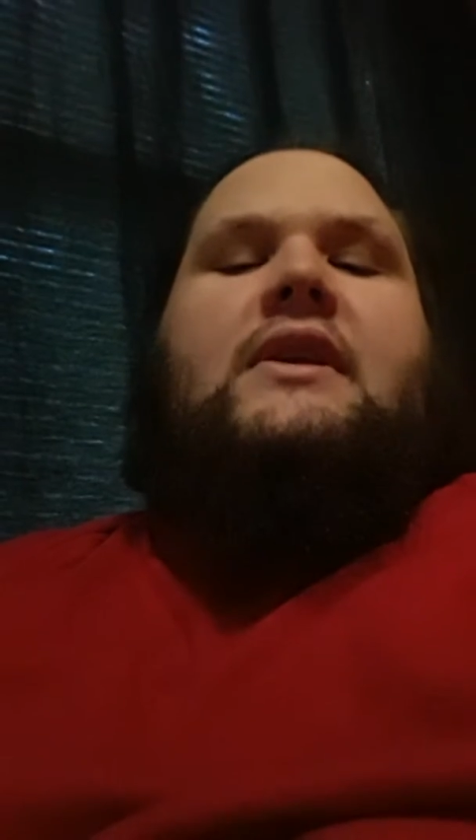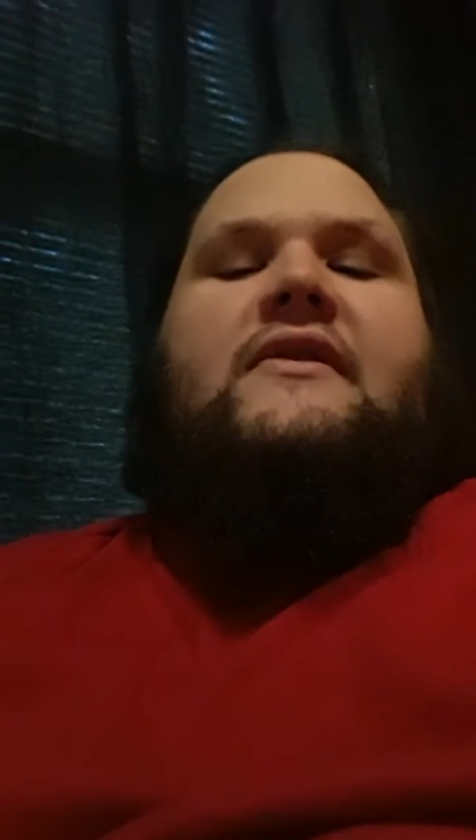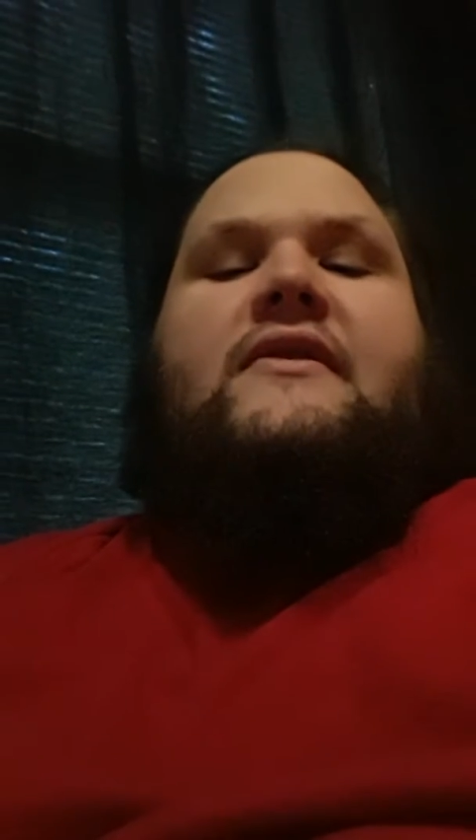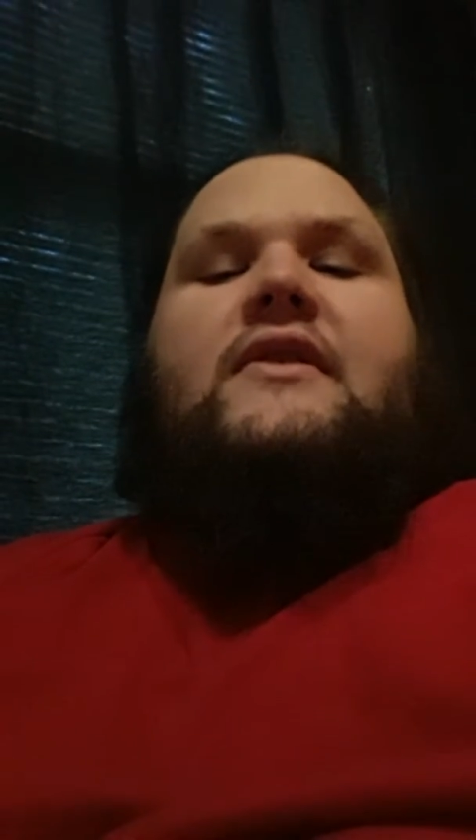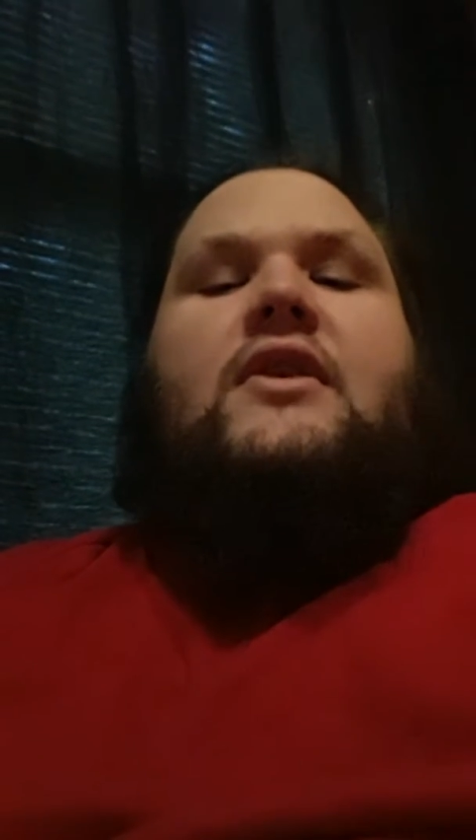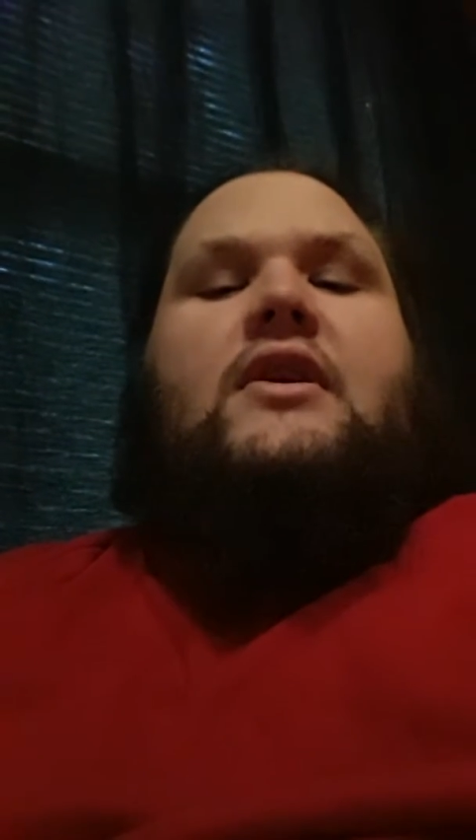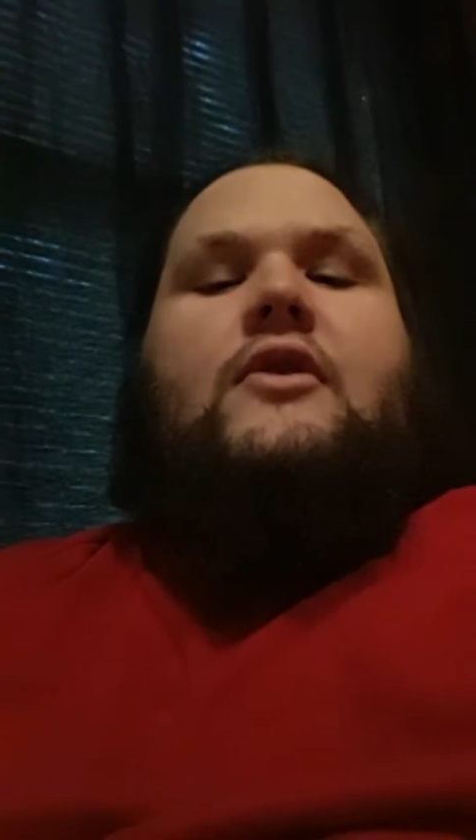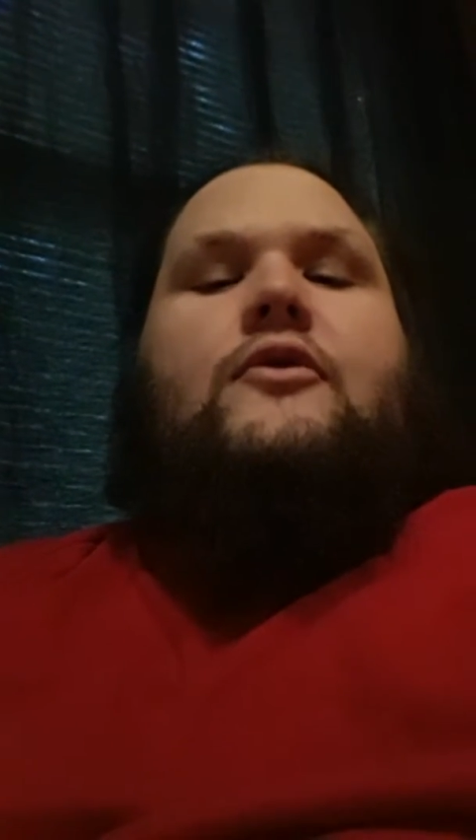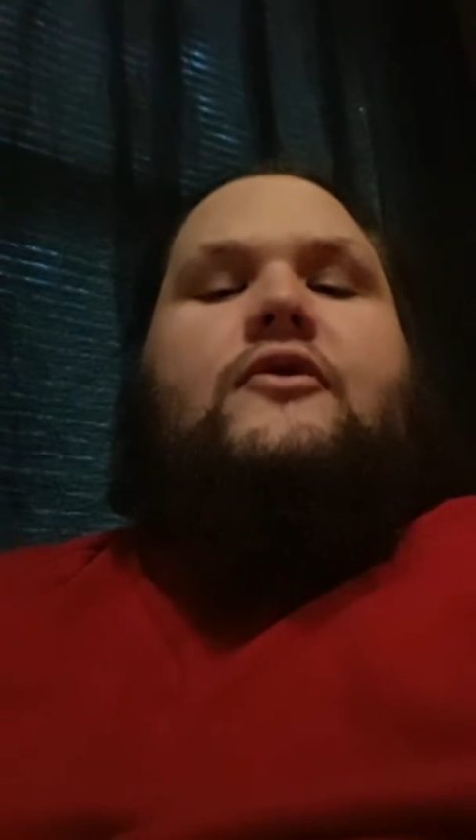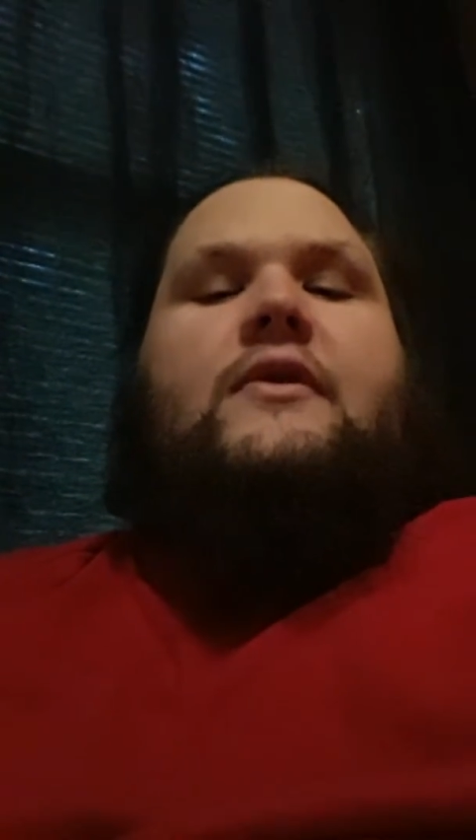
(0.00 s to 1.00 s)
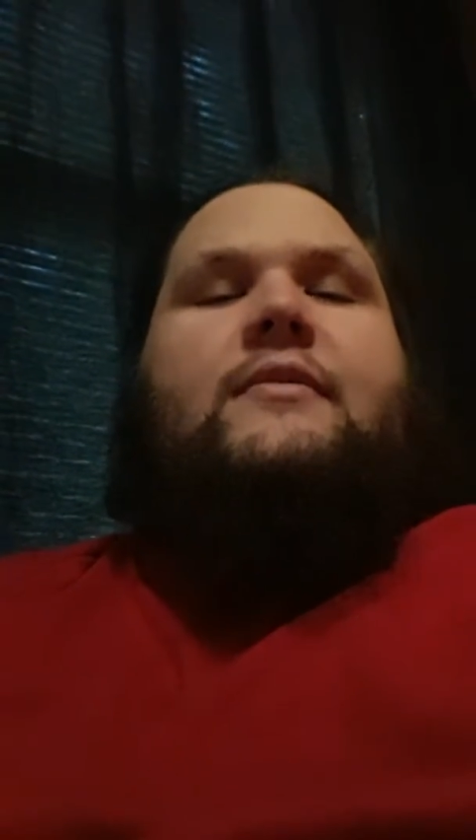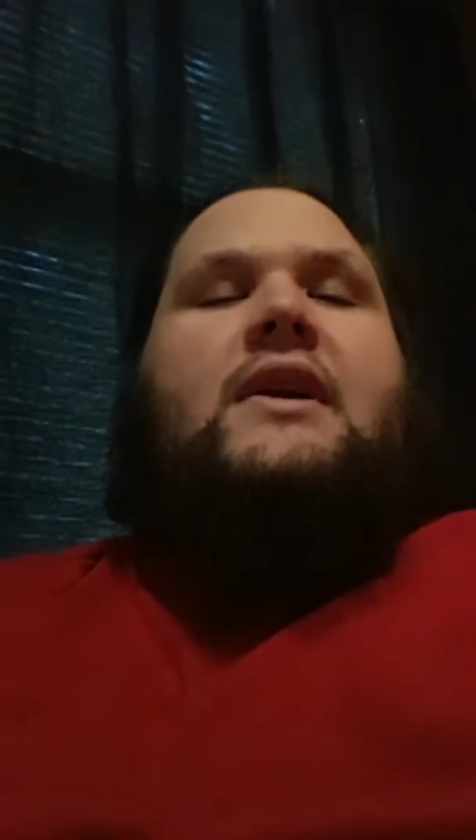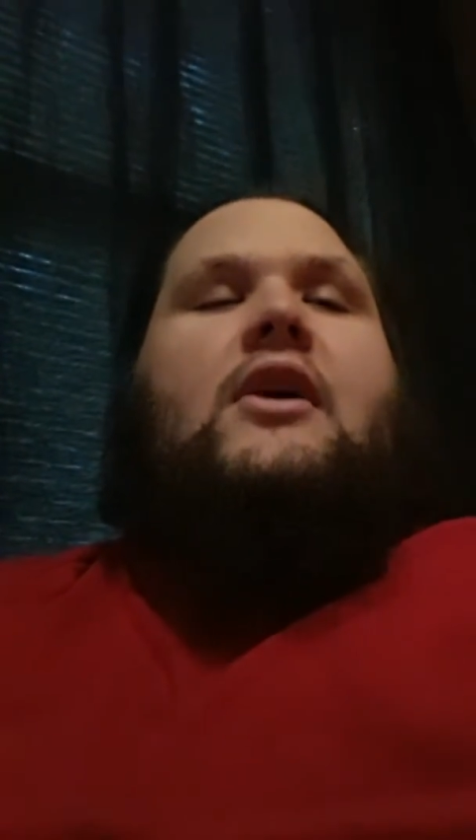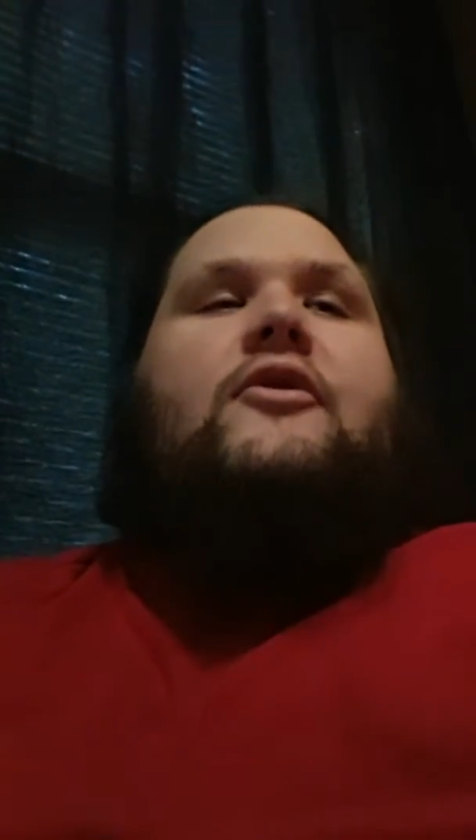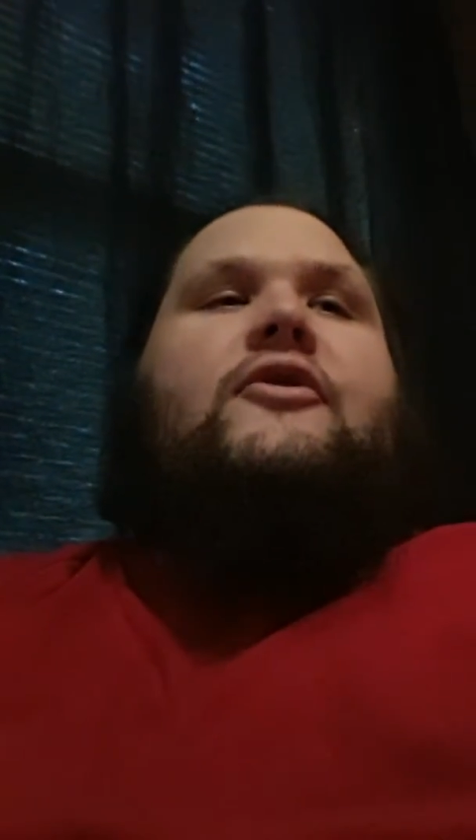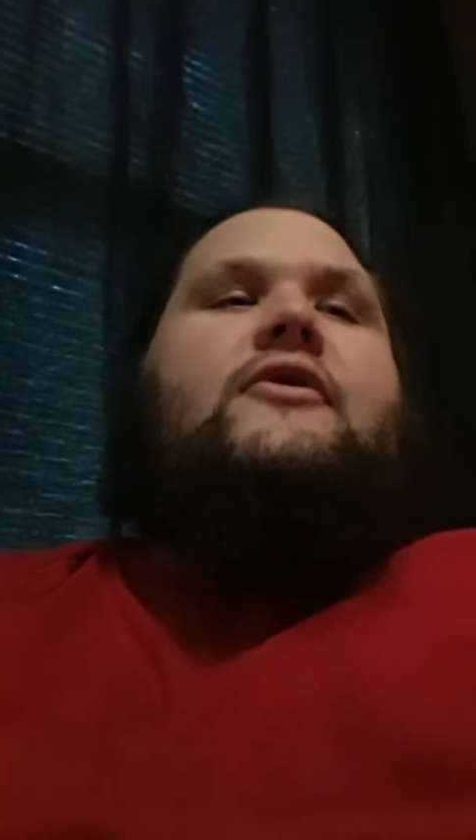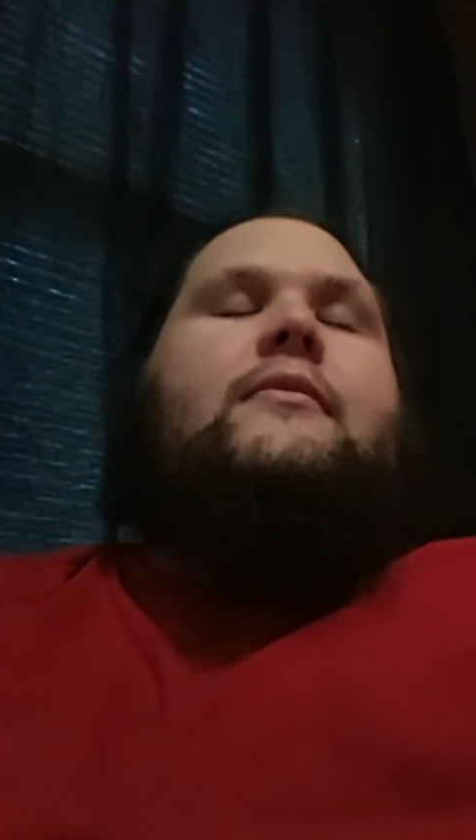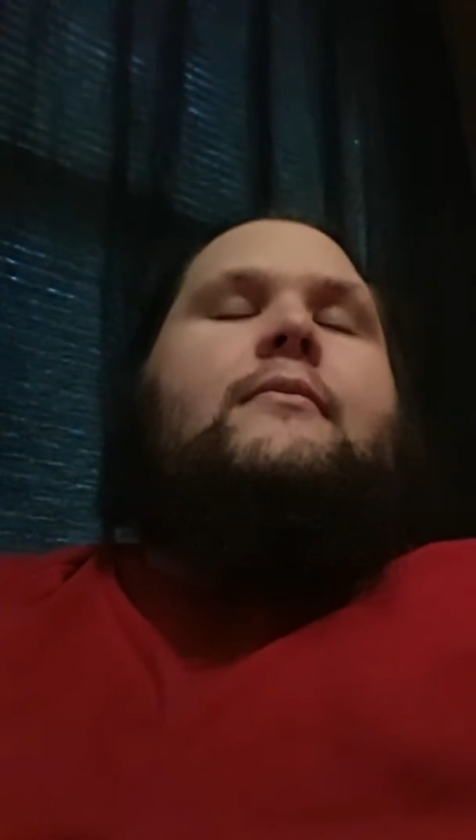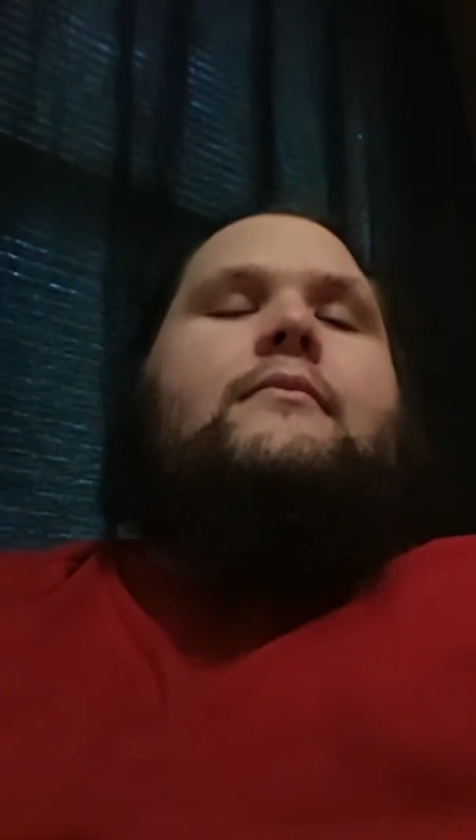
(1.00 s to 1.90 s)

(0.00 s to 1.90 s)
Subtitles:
necessary to go through something else.